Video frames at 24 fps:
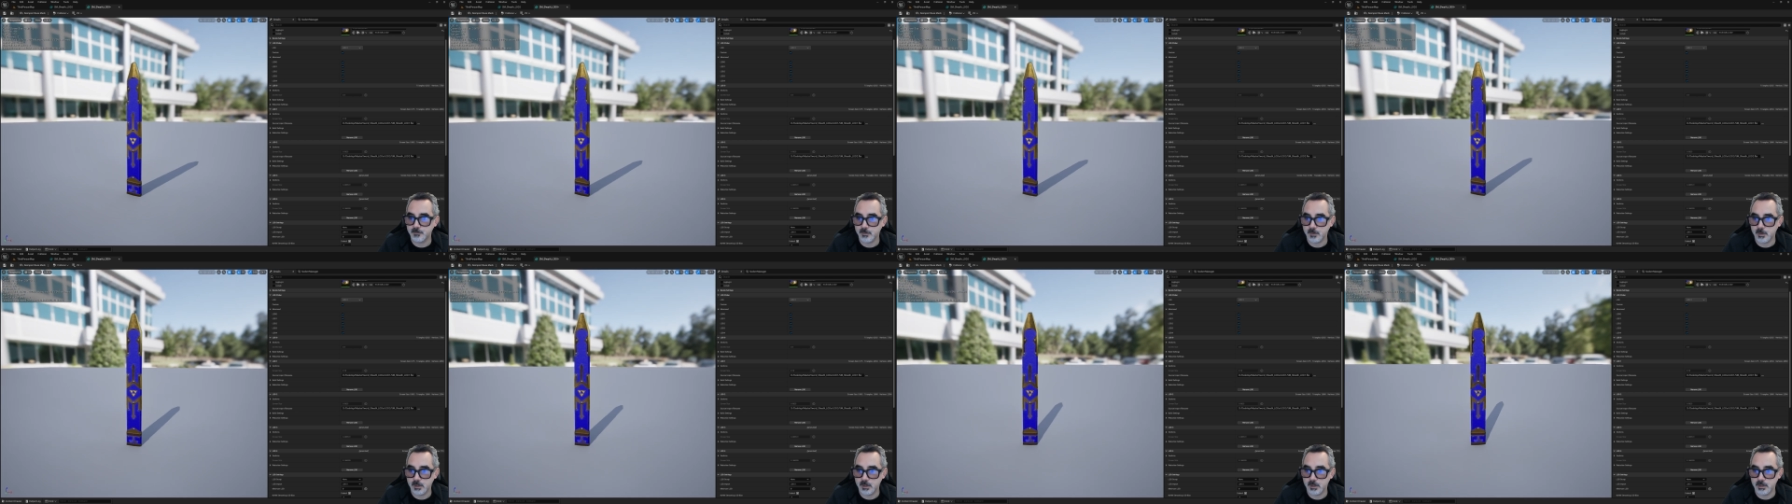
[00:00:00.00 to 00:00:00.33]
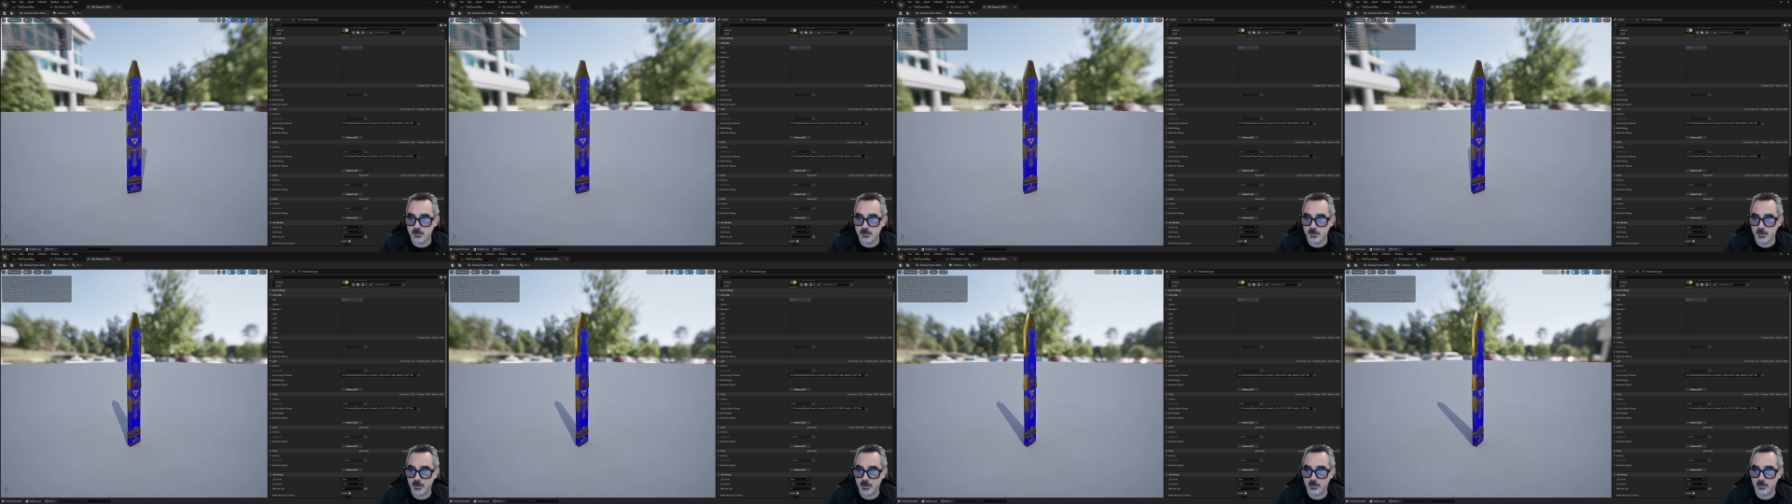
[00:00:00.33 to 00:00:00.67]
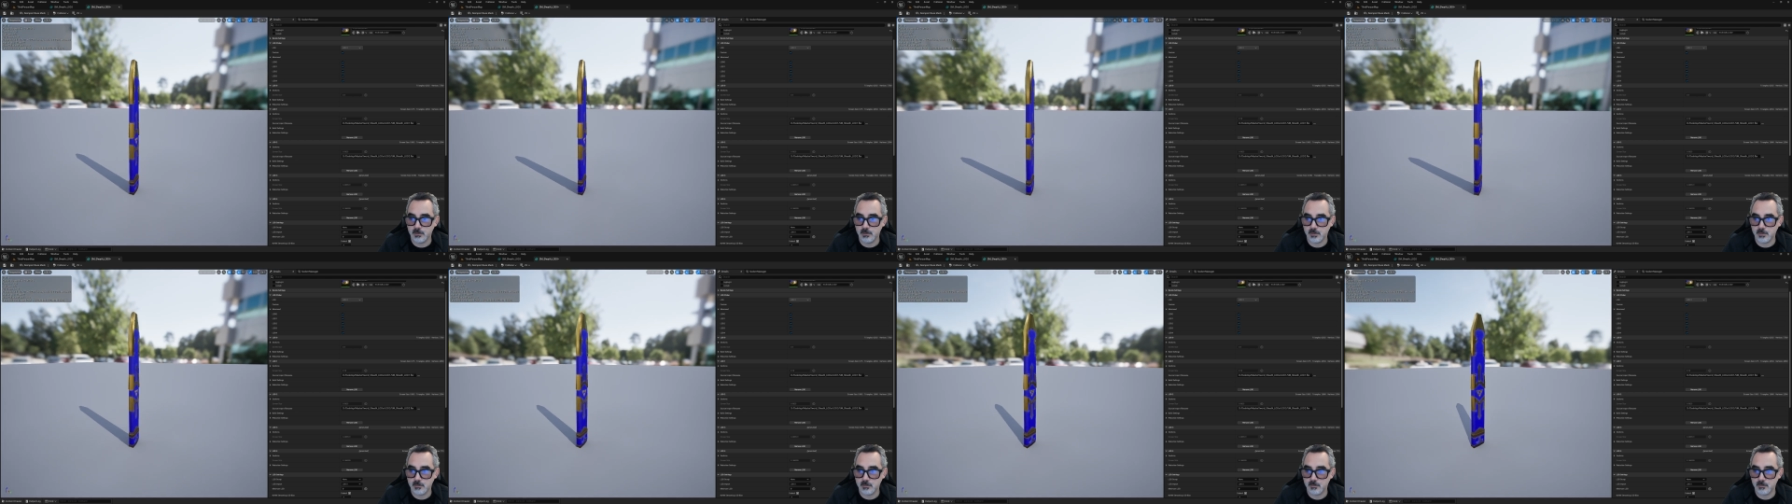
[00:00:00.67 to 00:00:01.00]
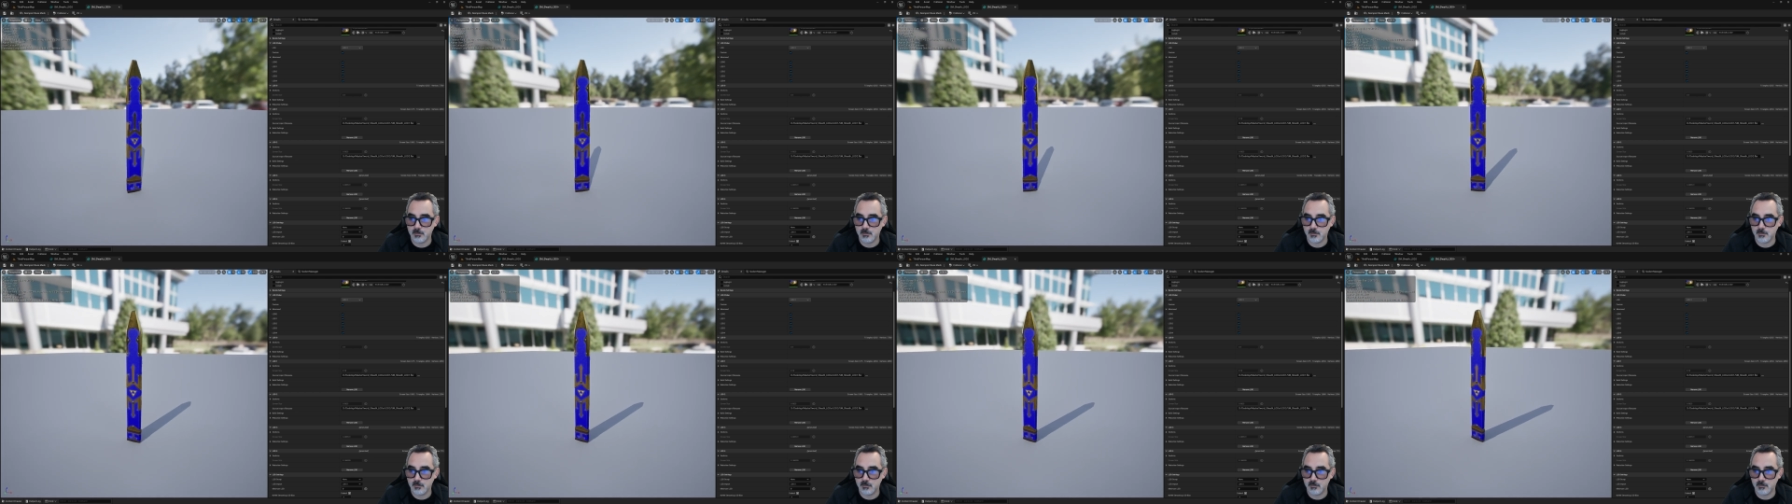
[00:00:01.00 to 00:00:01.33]
it is going to look
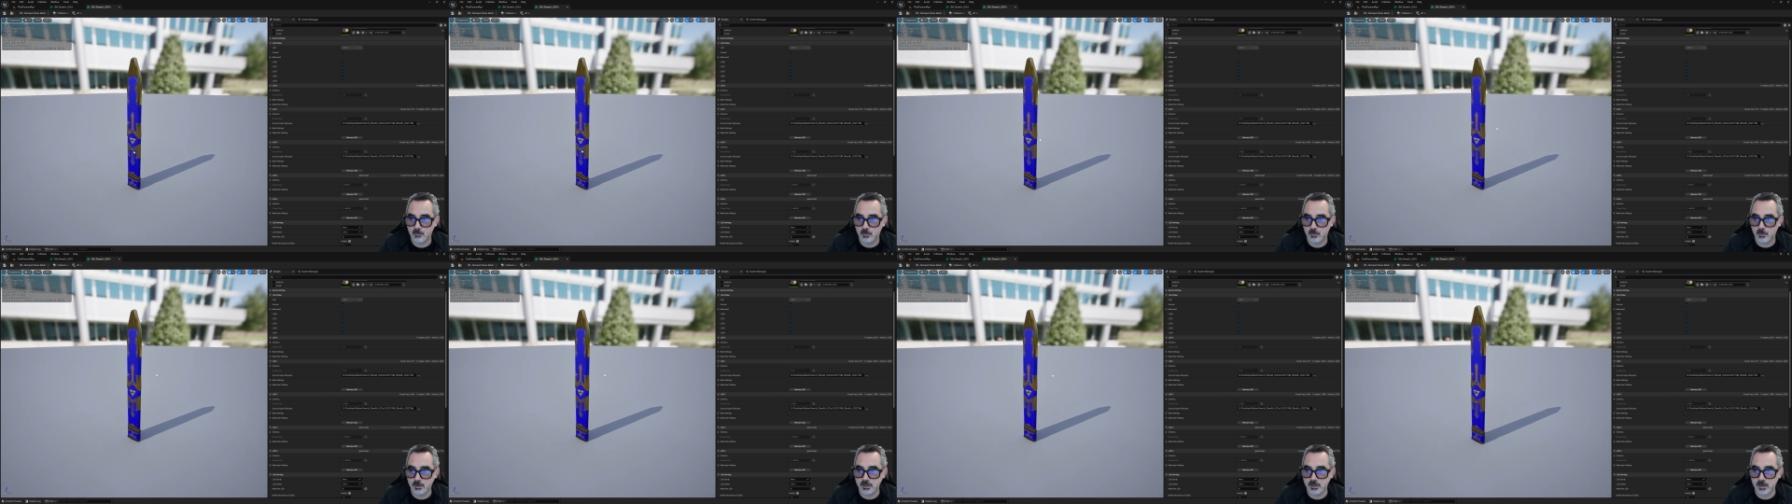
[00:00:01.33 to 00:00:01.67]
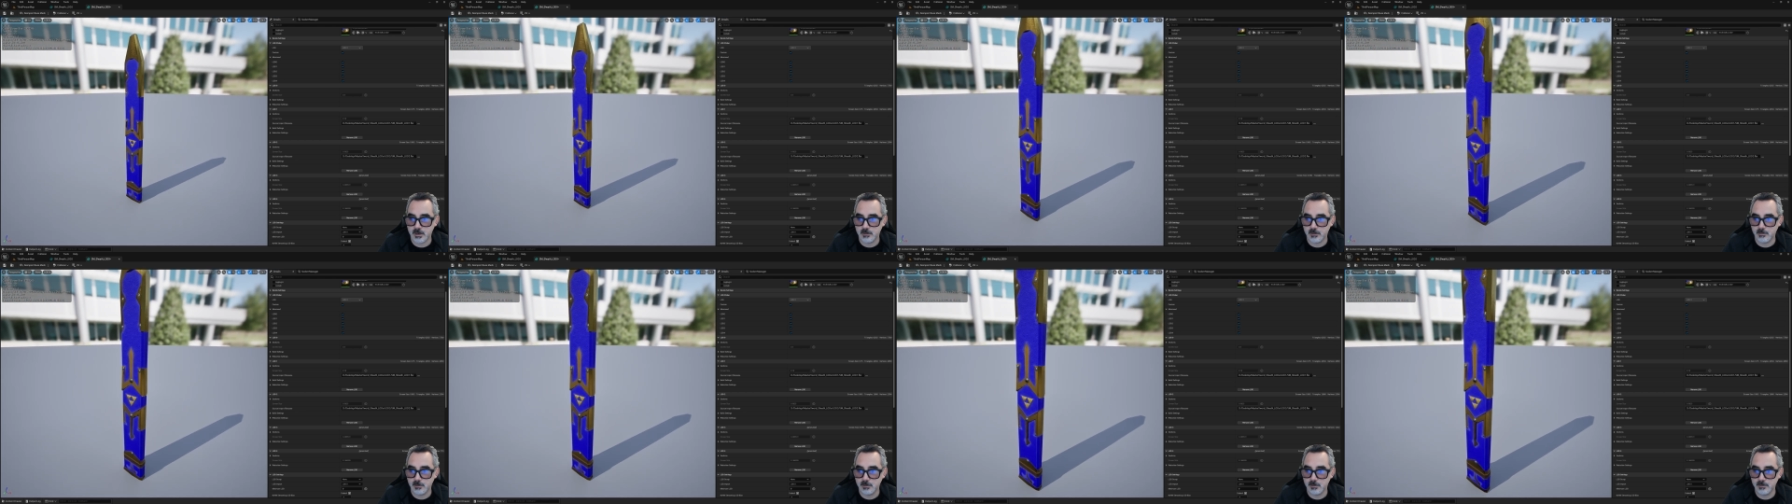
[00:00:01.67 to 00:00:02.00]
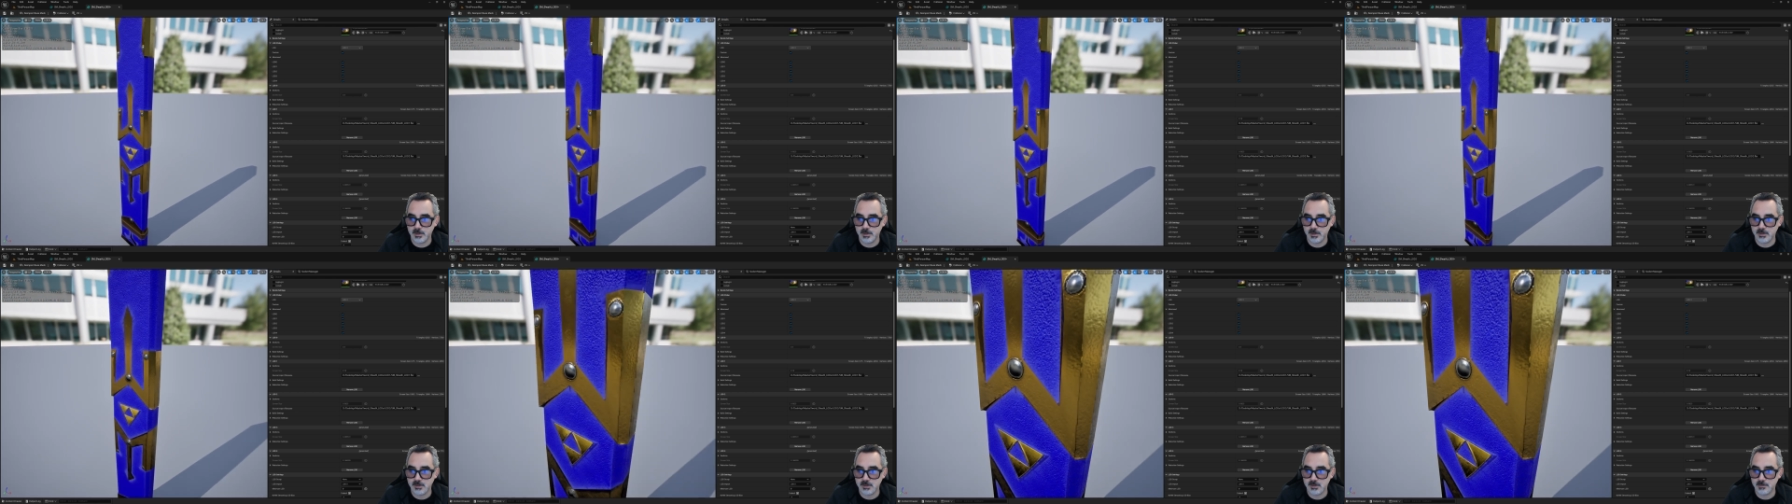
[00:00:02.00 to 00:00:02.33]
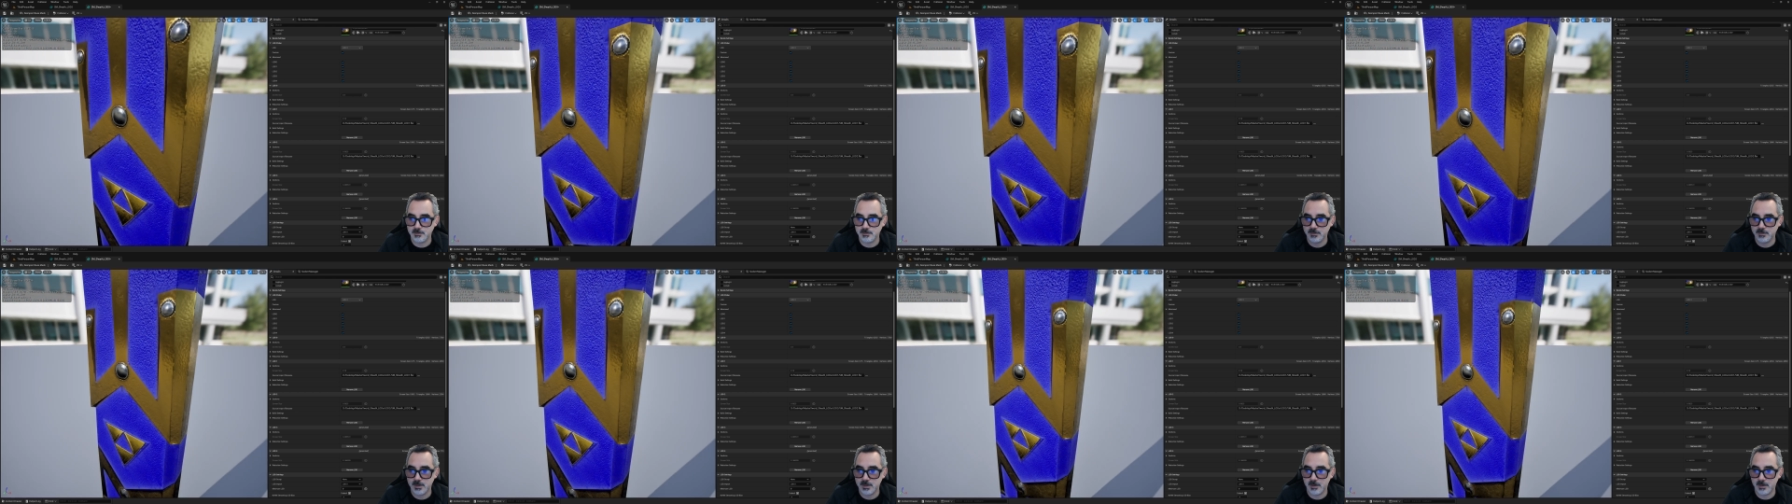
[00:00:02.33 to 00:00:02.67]
more terrible, just
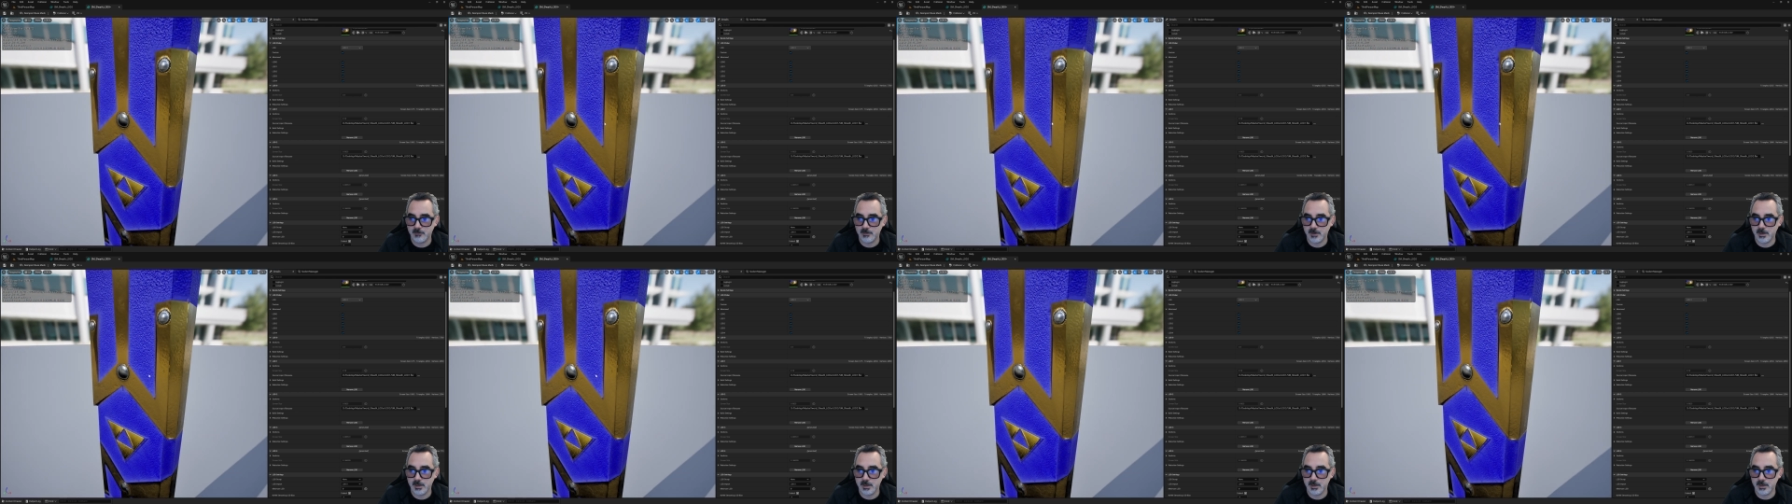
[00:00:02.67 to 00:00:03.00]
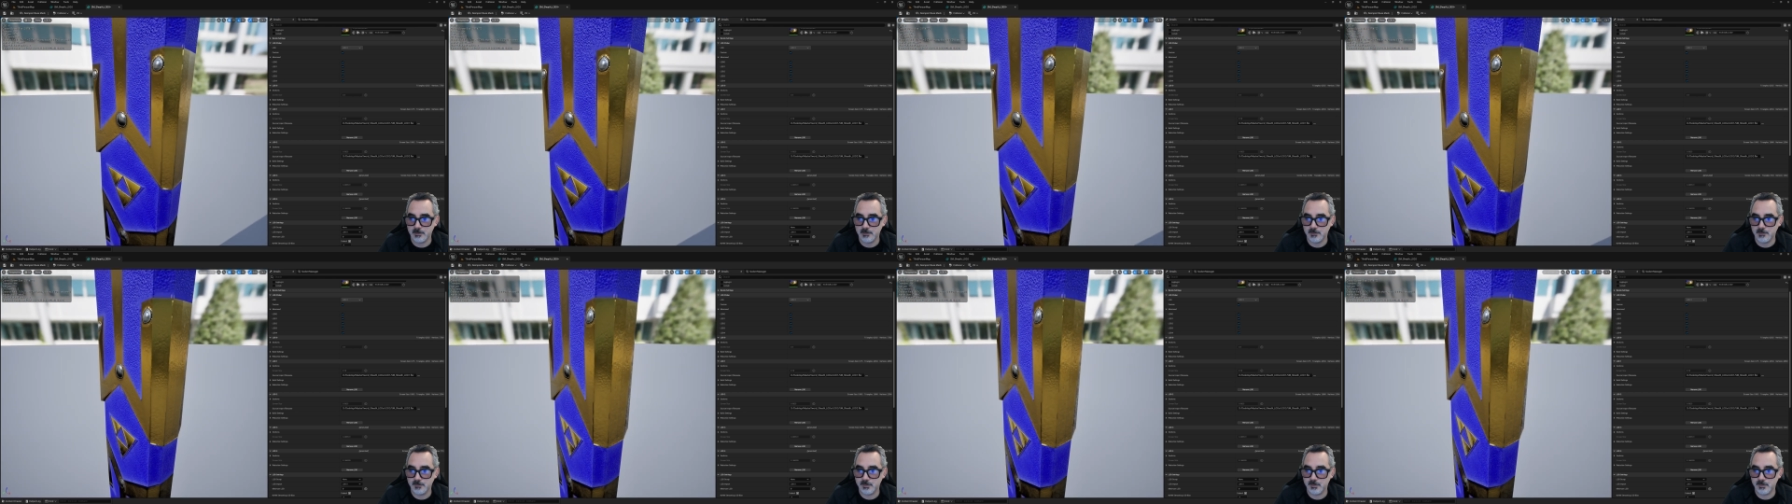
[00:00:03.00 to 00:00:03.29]
not really